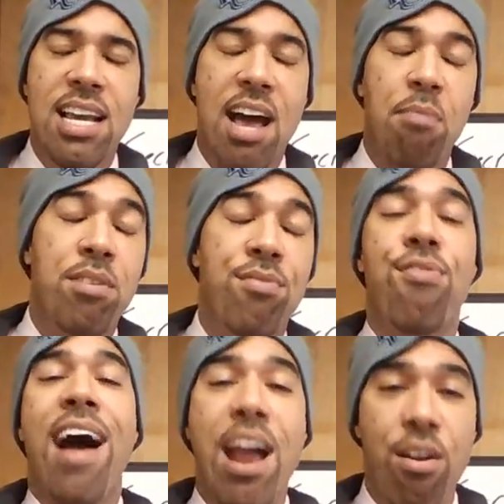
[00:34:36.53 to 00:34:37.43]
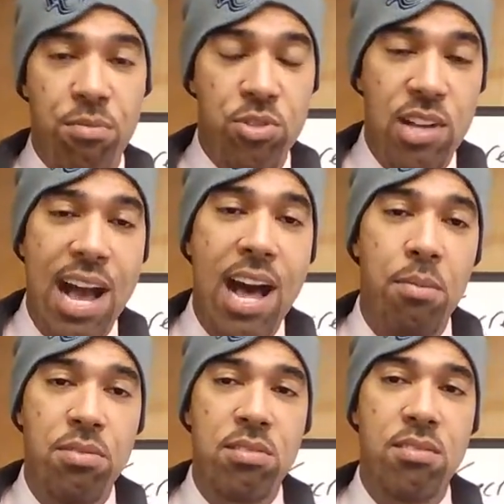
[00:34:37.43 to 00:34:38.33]
I've been fired from
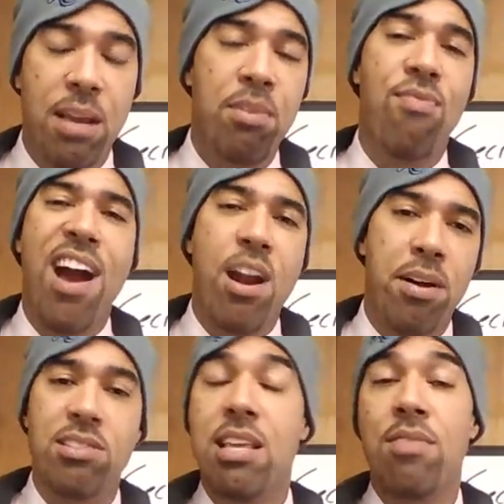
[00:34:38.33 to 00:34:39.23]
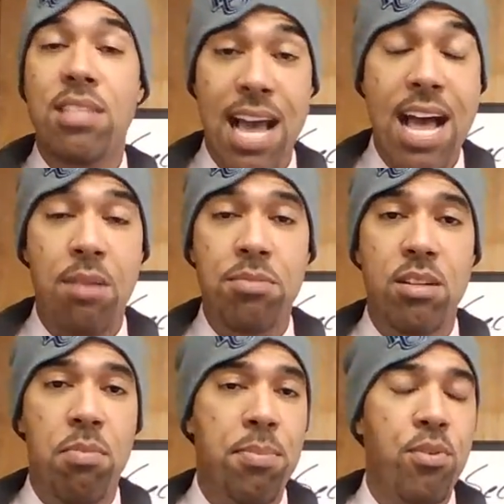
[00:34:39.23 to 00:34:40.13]
jobs. I've been fired about seven times. You
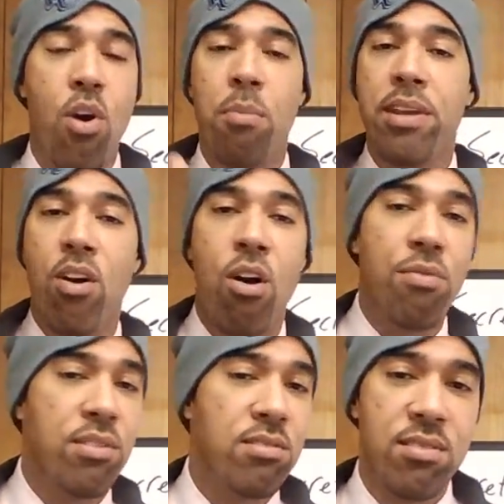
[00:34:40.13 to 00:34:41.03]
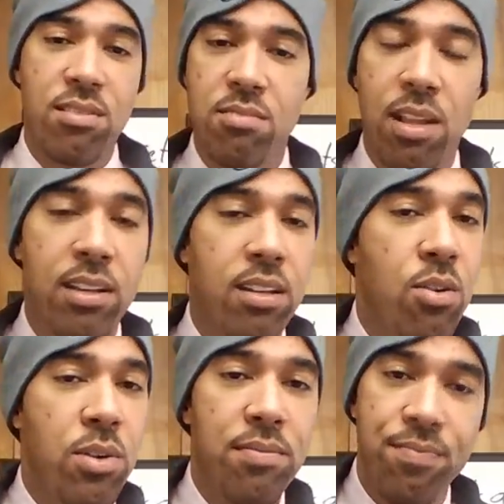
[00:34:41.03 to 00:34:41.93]
know, people call me in the office, just like, you
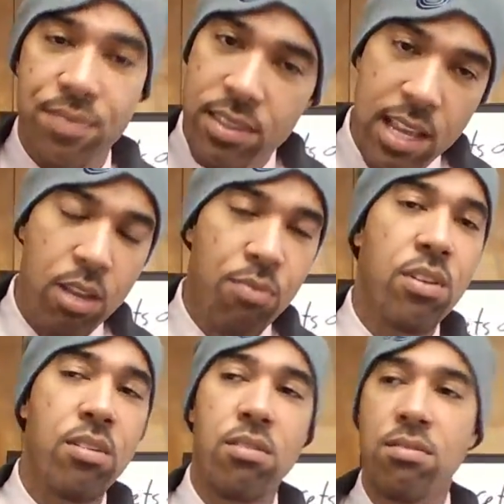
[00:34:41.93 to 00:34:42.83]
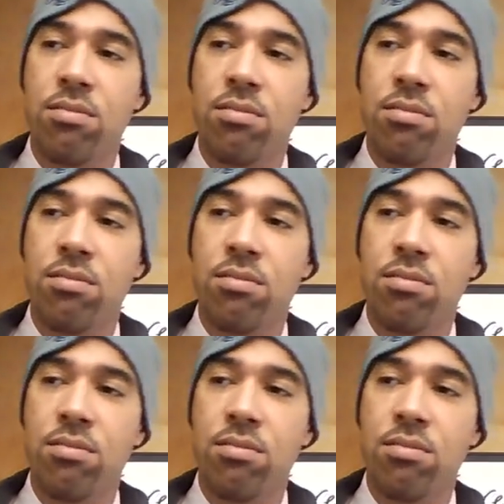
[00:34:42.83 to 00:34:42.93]
know what? Thank you for your